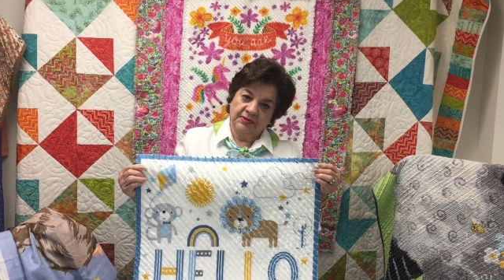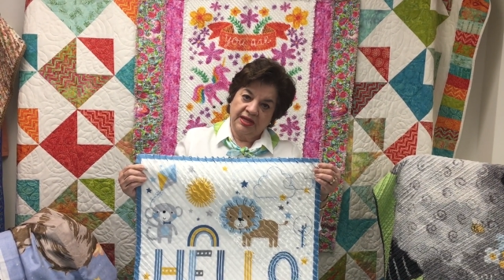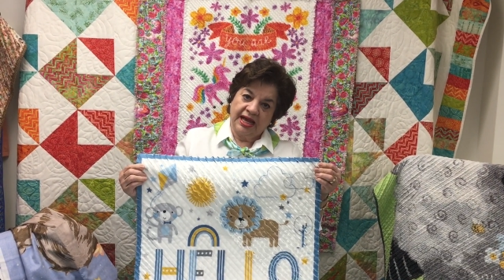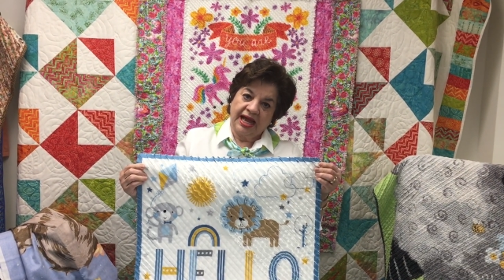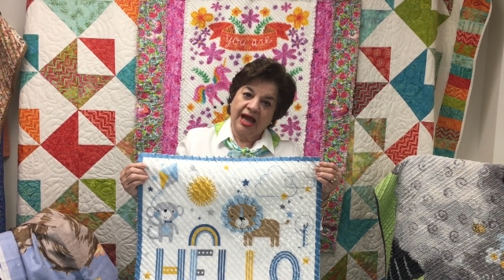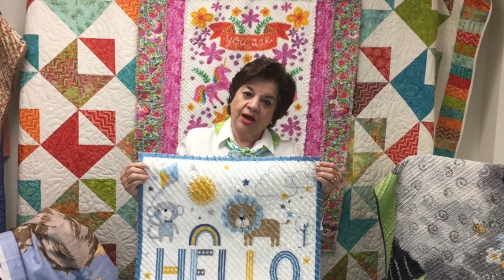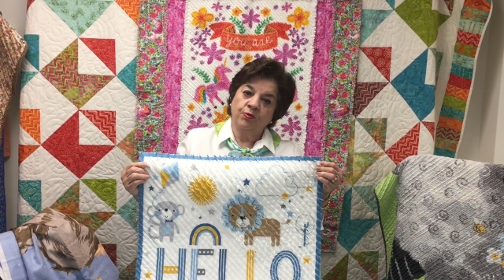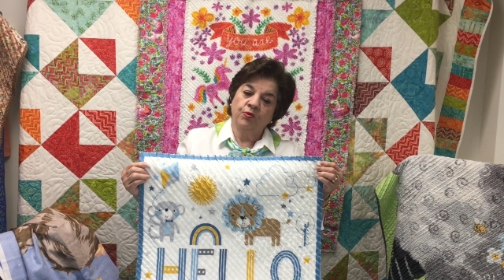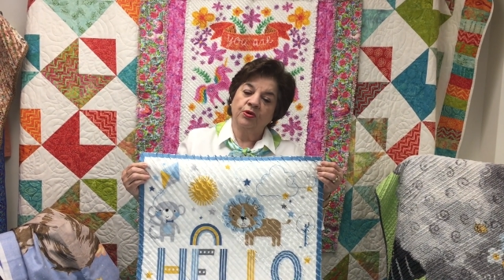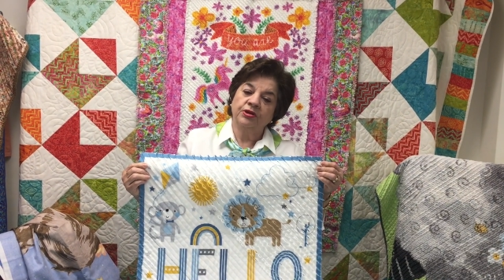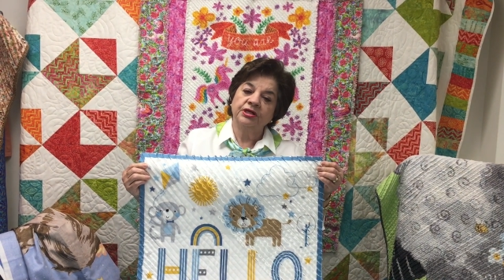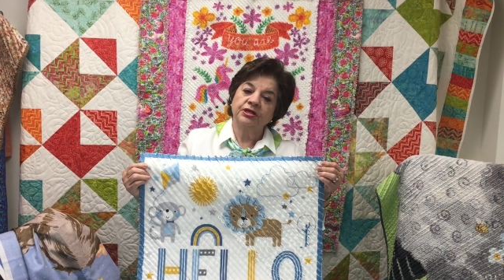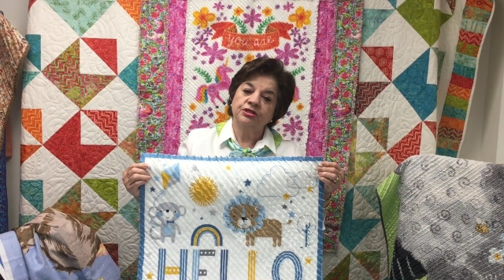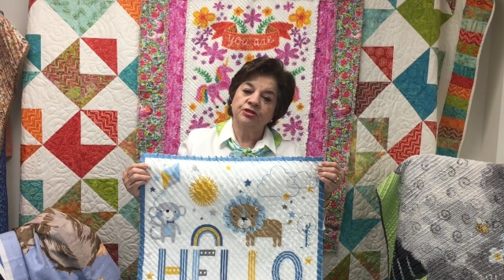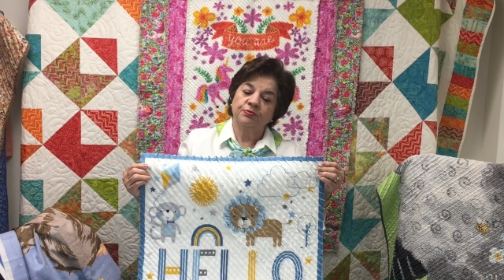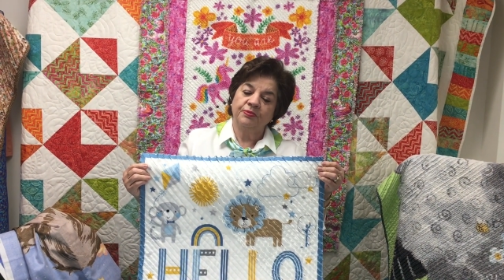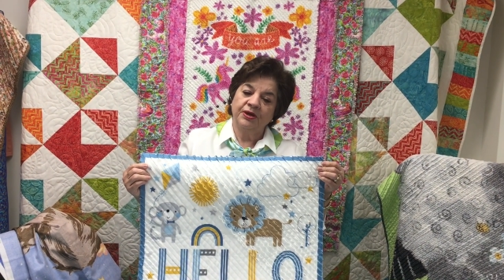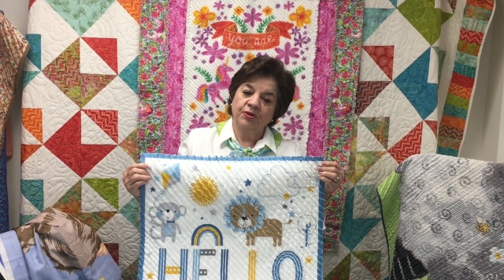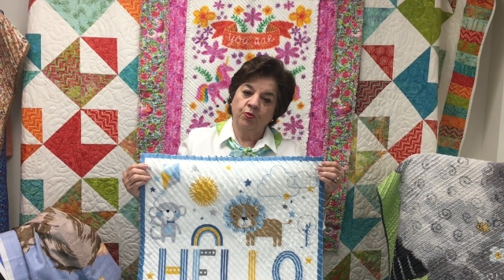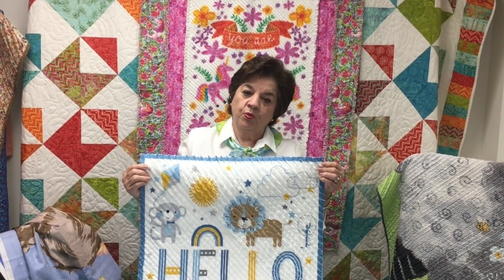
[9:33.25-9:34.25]
I want it to
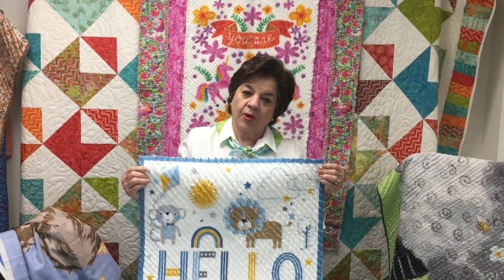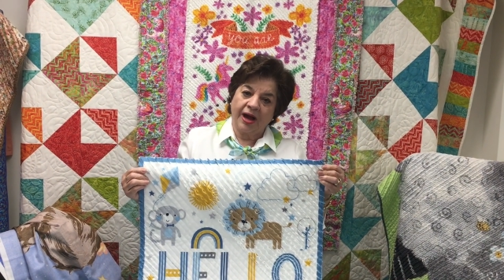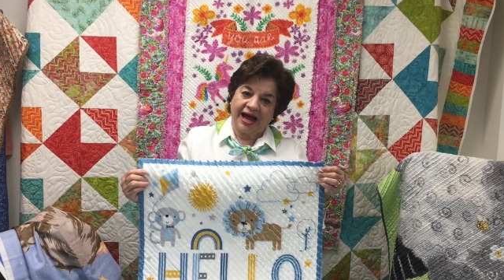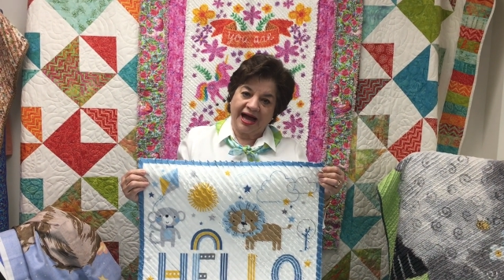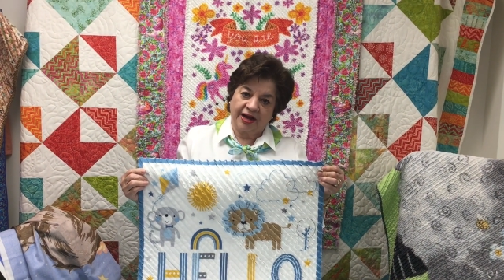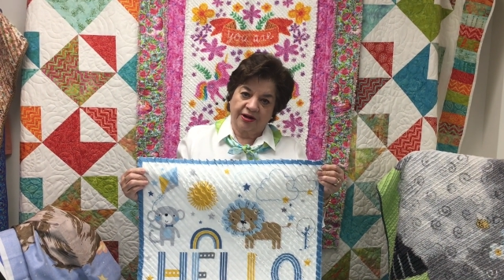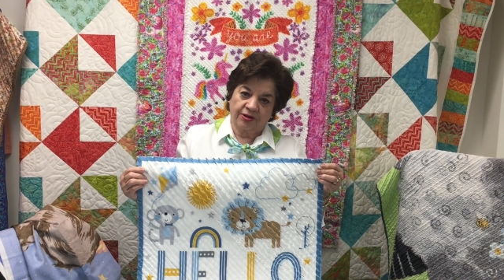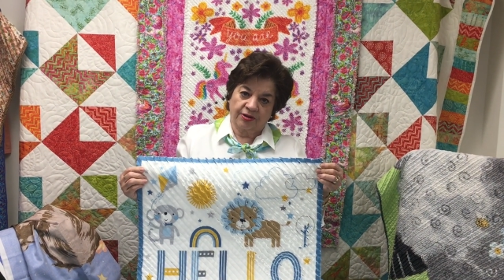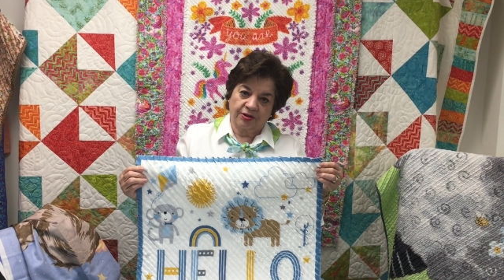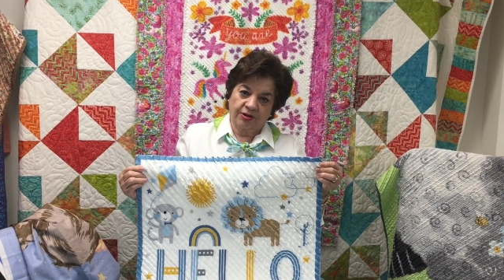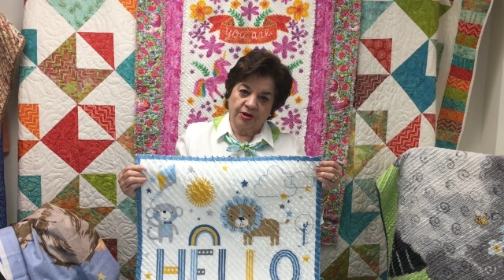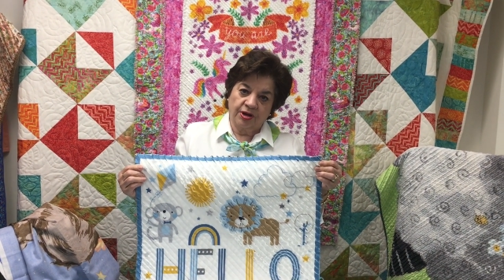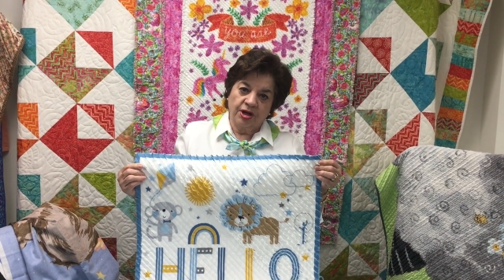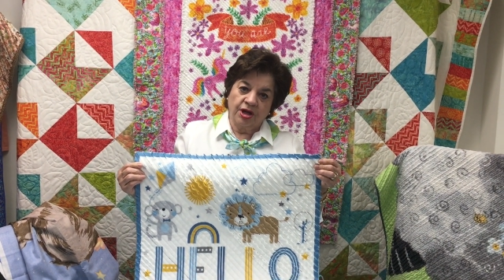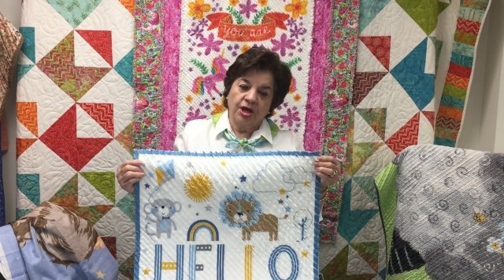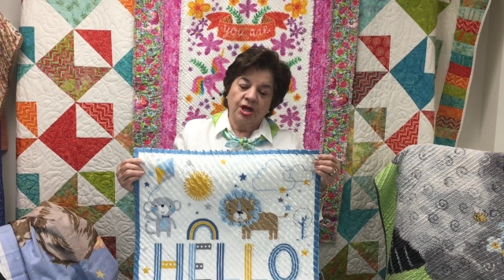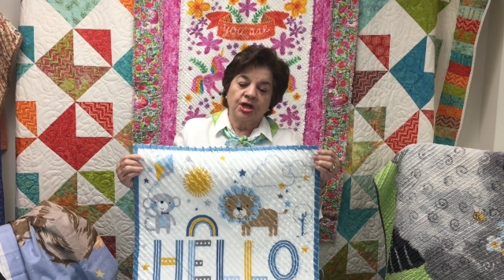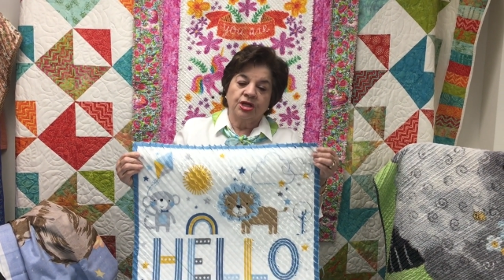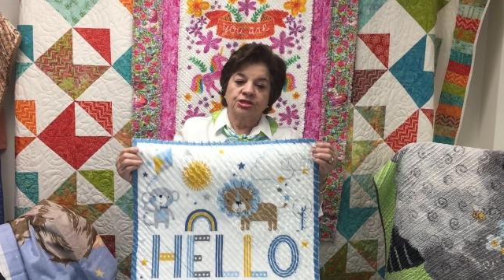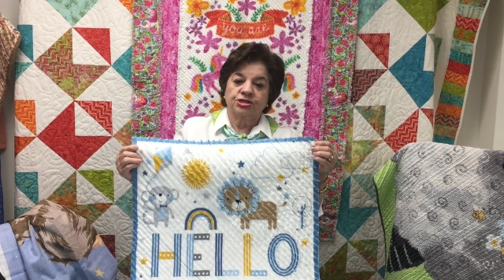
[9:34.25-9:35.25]
be wider.
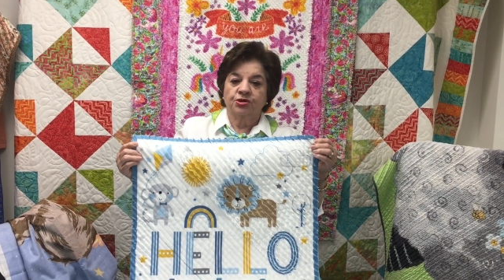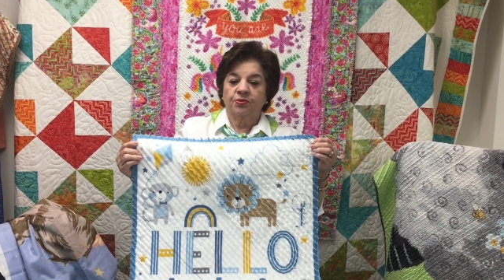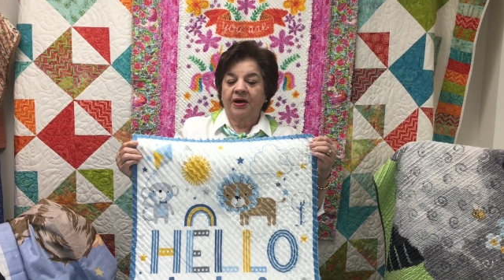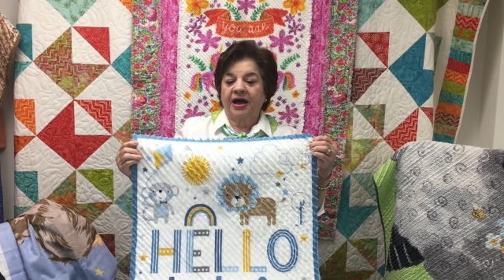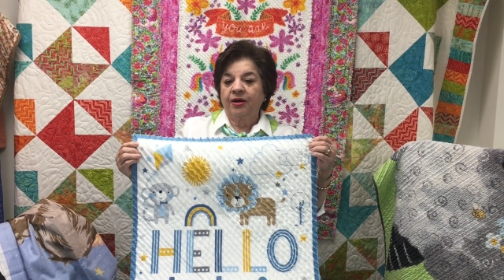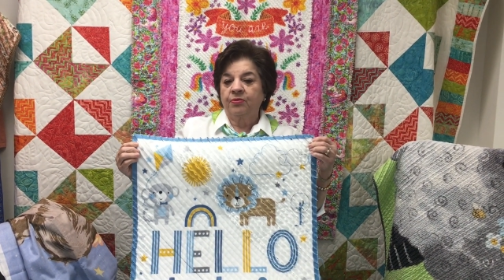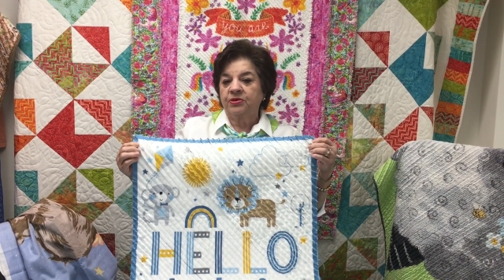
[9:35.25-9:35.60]
So I